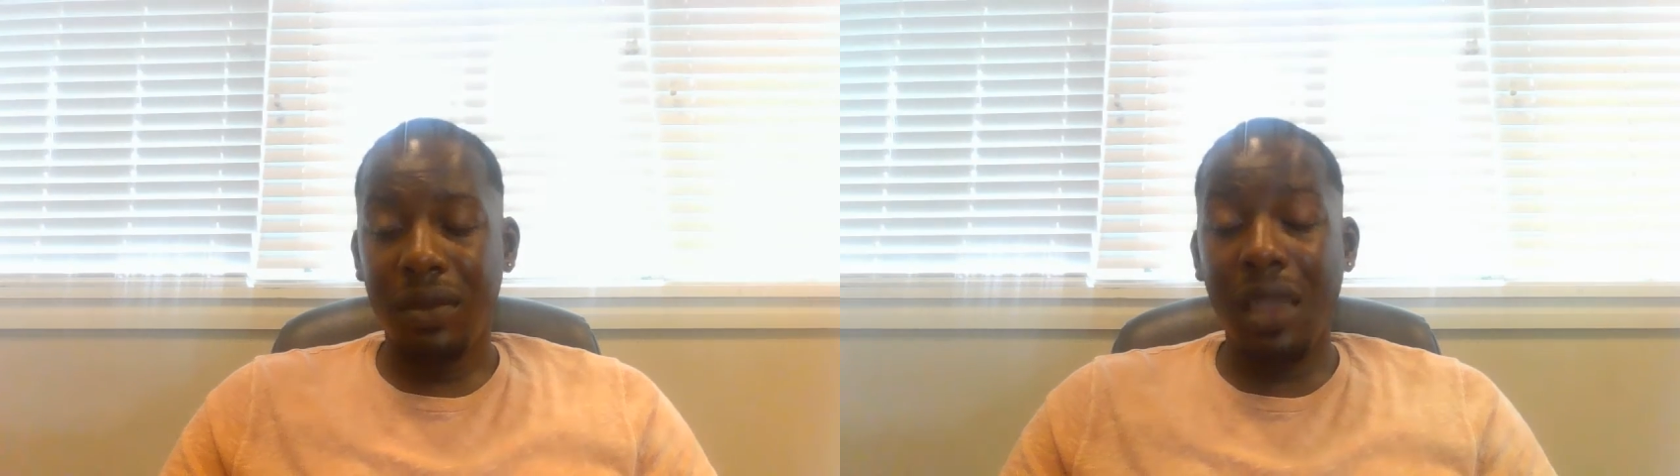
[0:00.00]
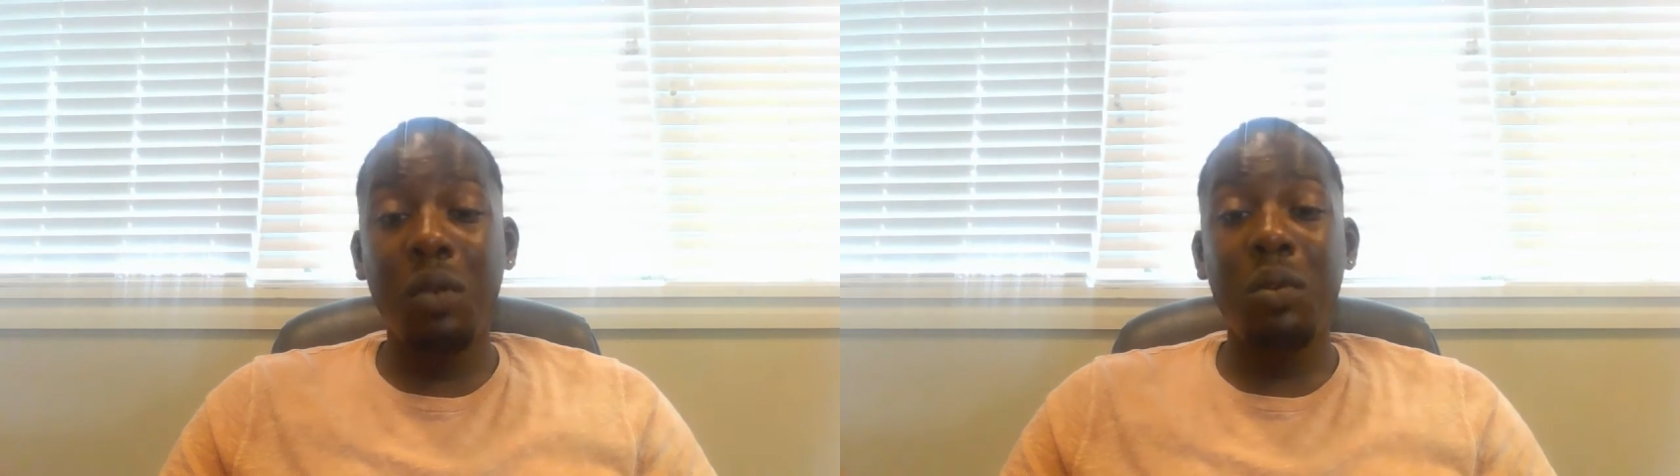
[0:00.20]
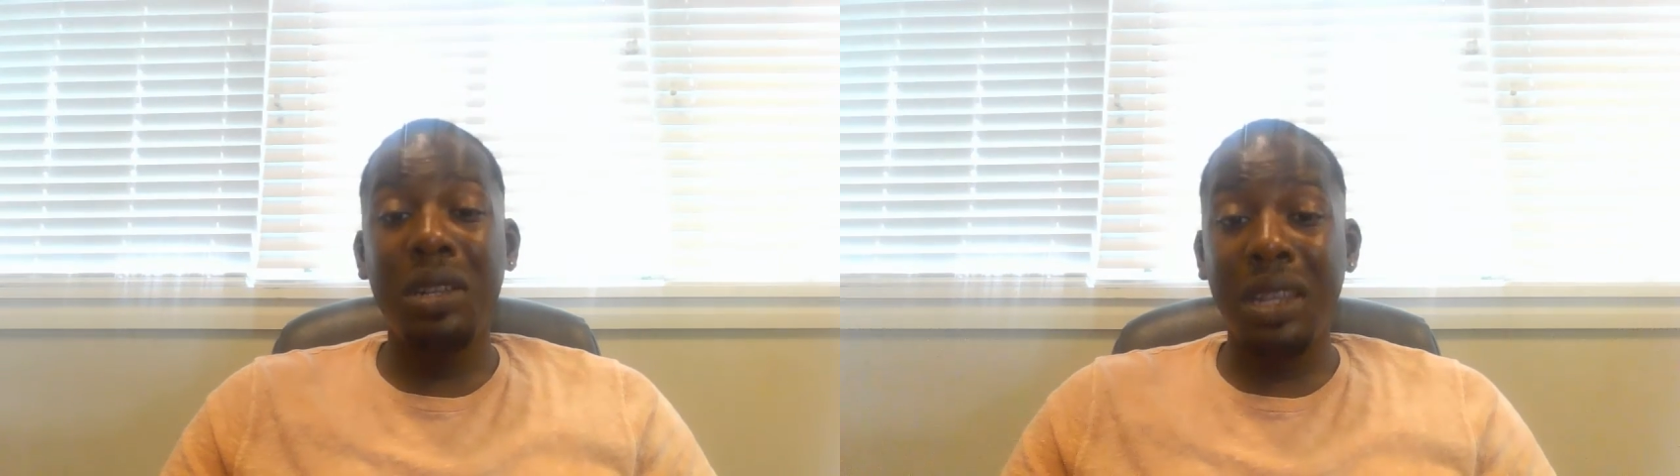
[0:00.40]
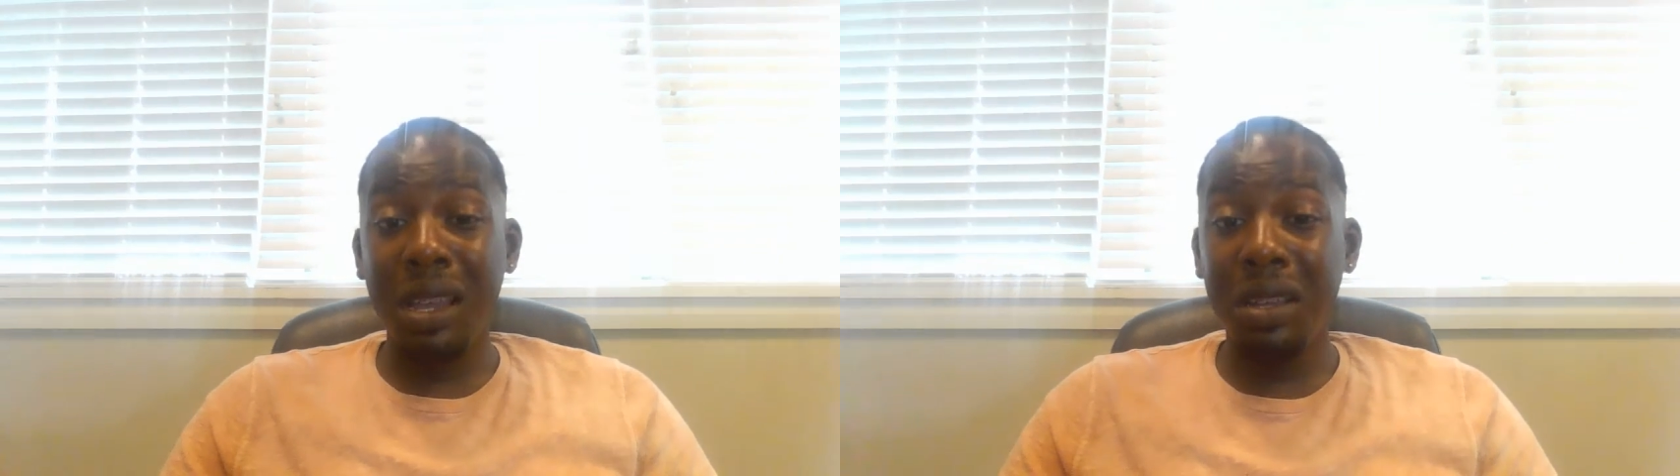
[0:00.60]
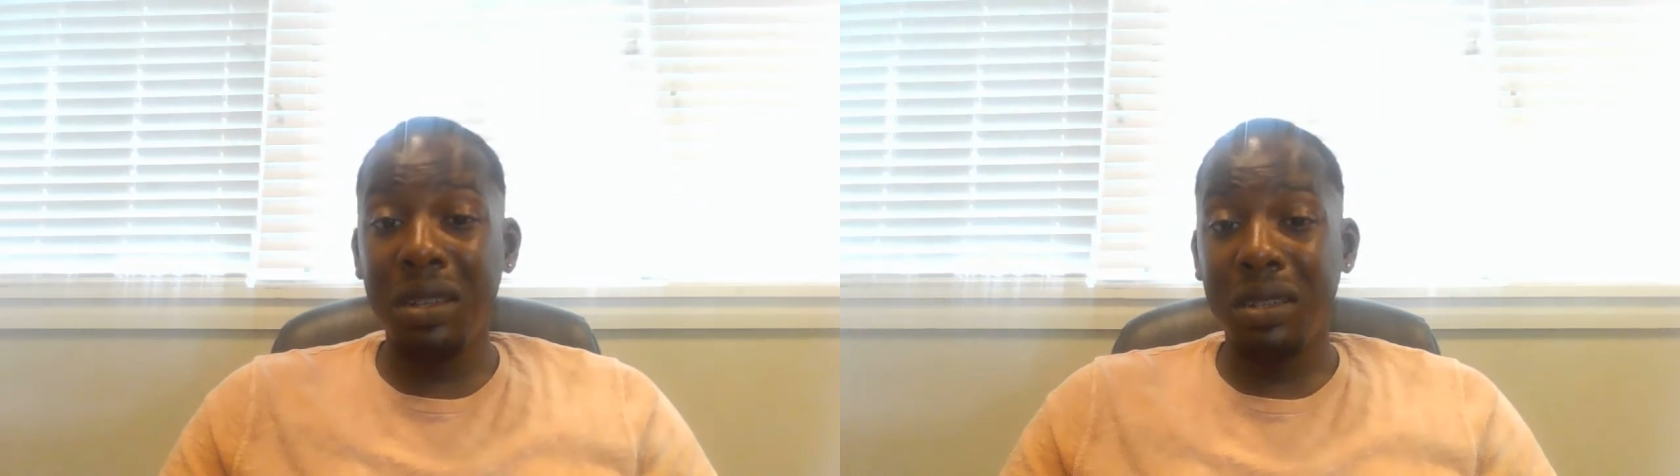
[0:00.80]
That one
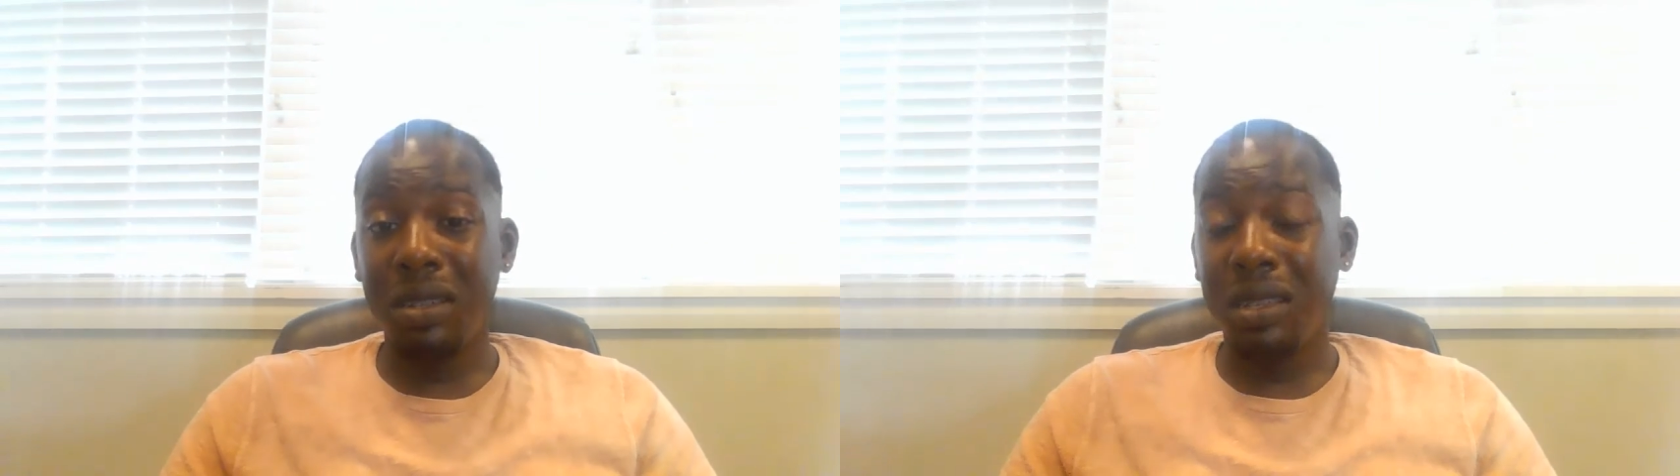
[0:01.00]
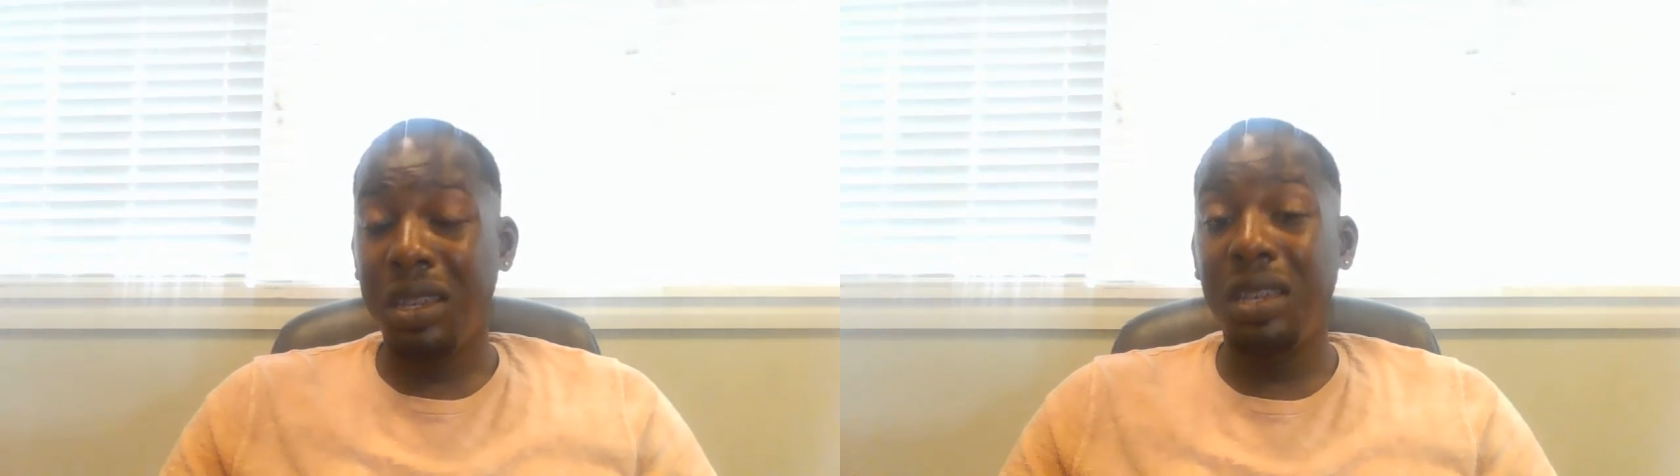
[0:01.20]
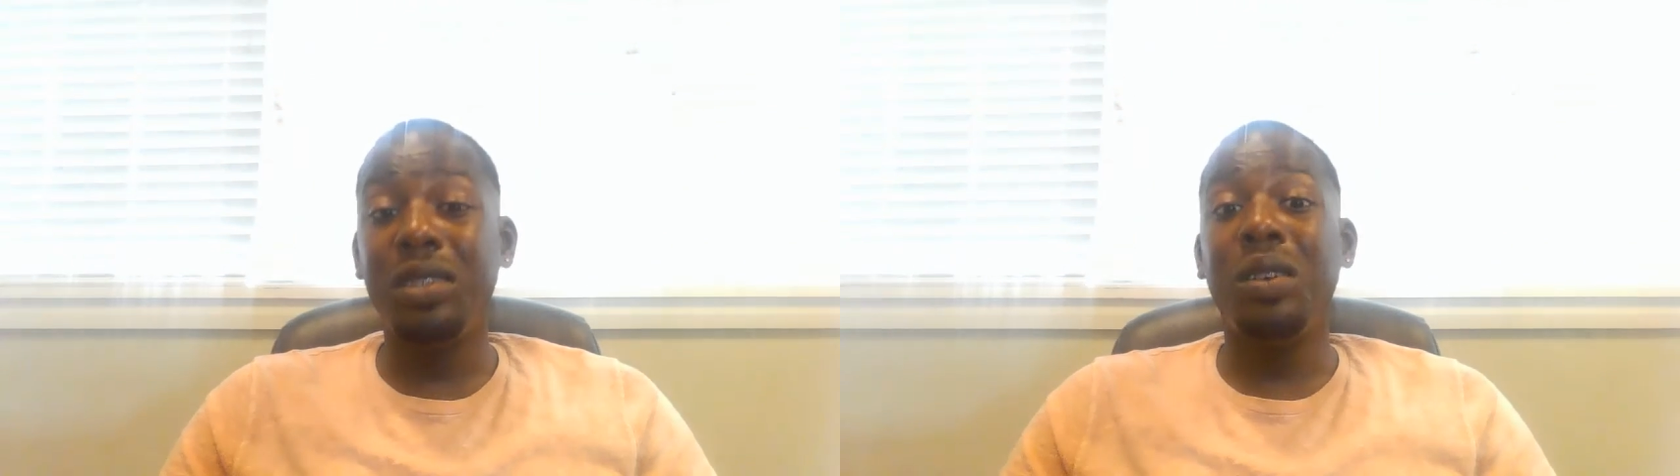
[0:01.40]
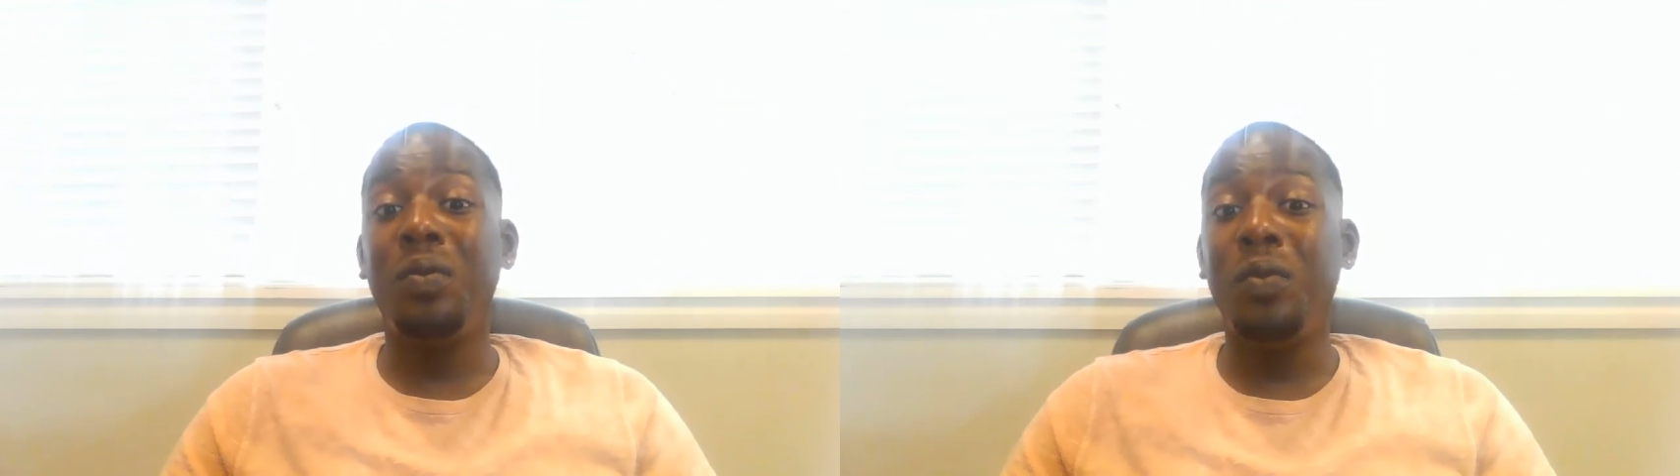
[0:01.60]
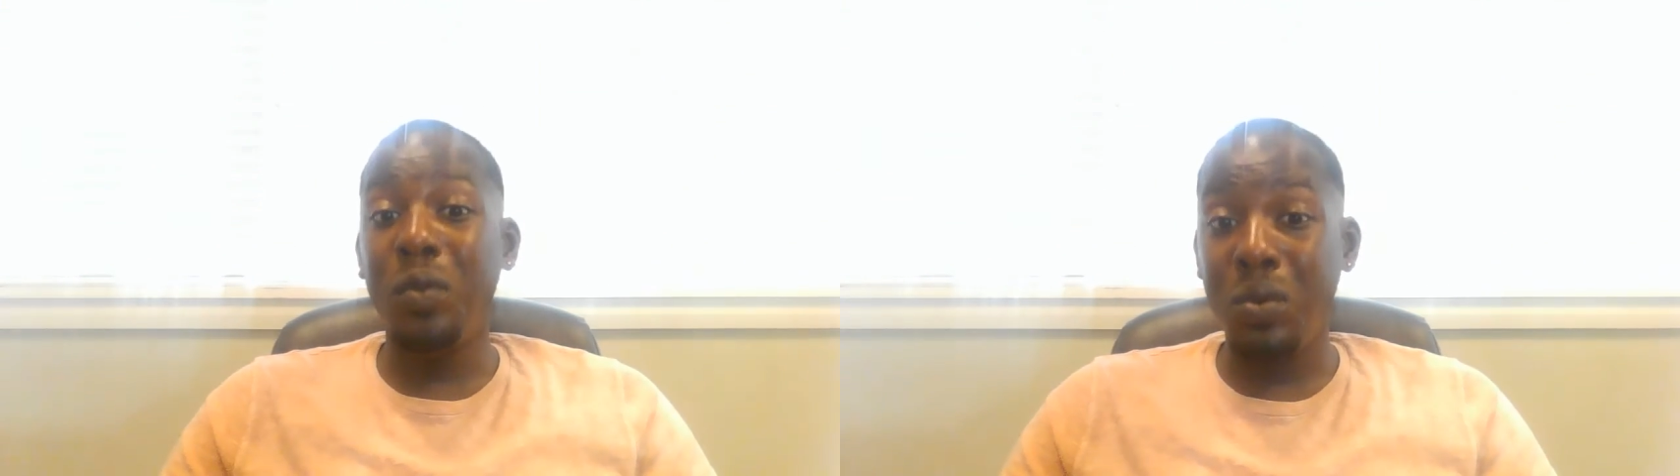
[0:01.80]
there is a
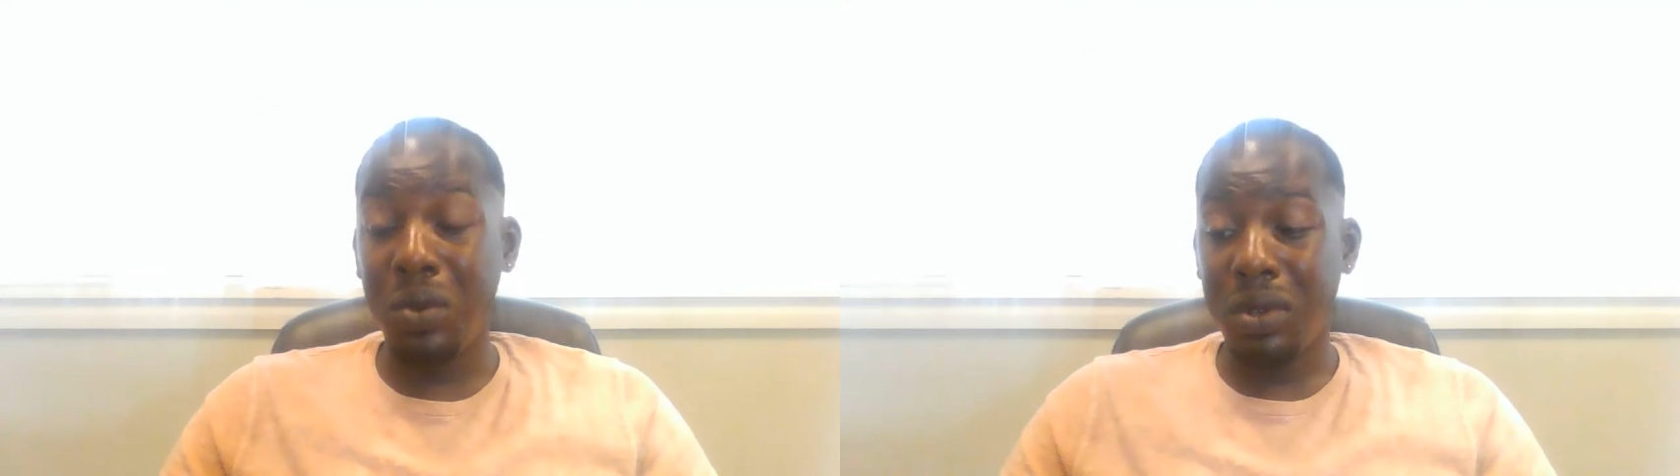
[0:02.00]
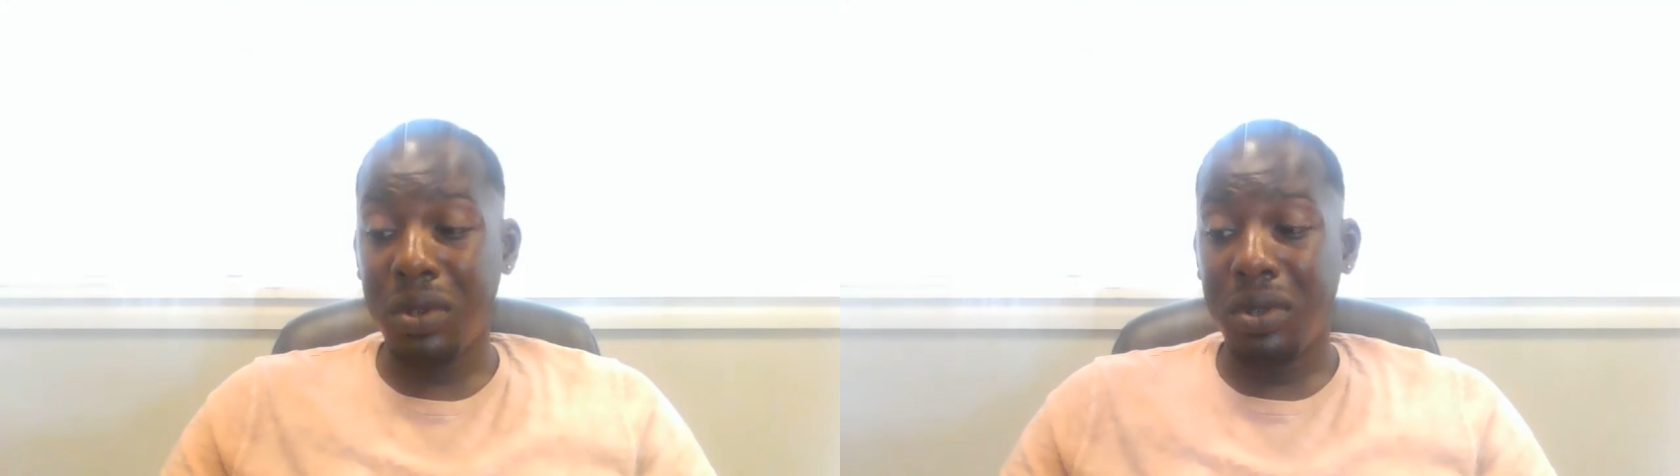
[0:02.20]
fool.